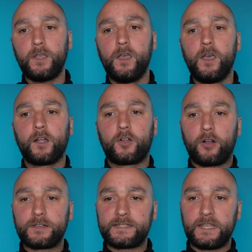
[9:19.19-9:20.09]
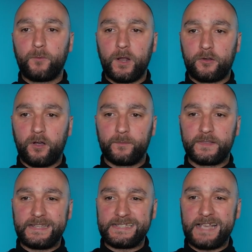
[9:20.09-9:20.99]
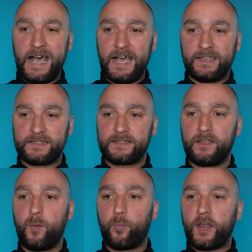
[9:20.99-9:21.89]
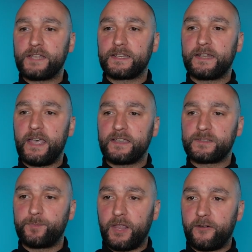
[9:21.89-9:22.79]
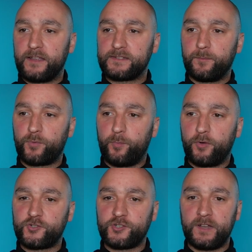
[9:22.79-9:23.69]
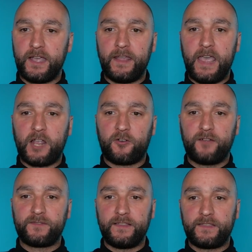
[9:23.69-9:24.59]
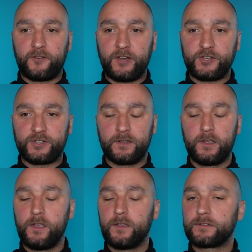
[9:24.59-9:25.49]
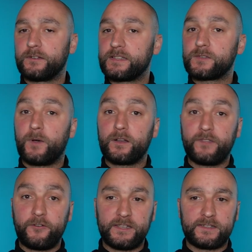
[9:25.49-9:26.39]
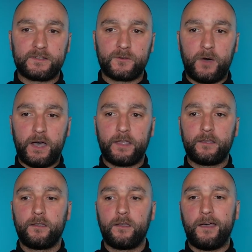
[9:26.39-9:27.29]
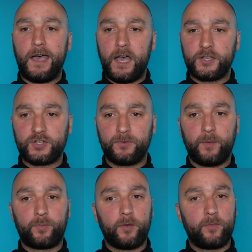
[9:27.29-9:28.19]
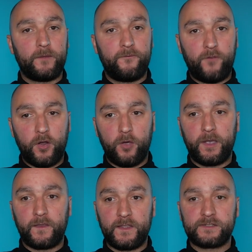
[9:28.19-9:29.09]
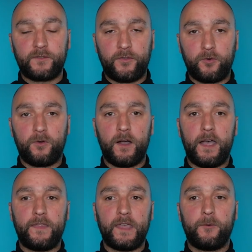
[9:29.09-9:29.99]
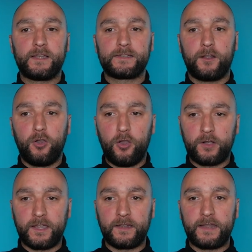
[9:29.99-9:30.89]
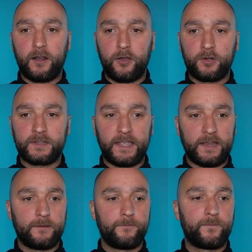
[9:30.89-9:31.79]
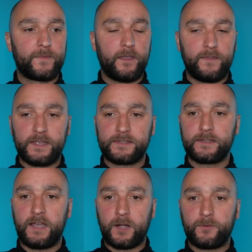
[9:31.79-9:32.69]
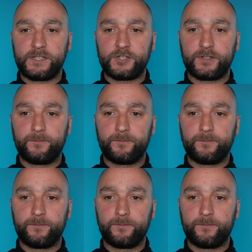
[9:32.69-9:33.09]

Goldstein welcomed these hires, praising their experience in propulsion and aircraft integration. So this is one of the reasons why Archer were probably following this through, and they locked in this acquisition.